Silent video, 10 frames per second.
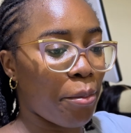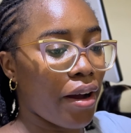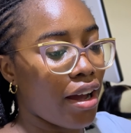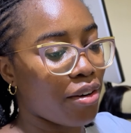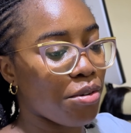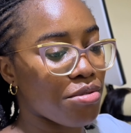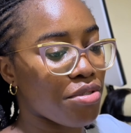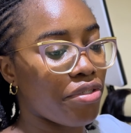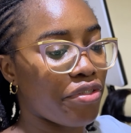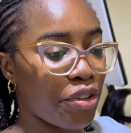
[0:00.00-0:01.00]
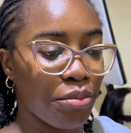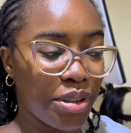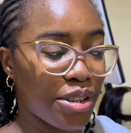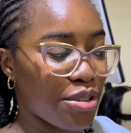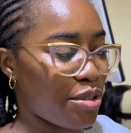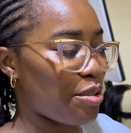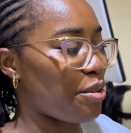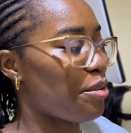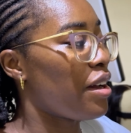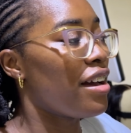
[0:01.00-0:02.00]
and also film it, so
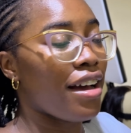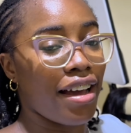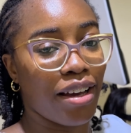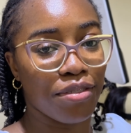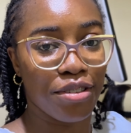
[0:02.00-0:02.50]
I have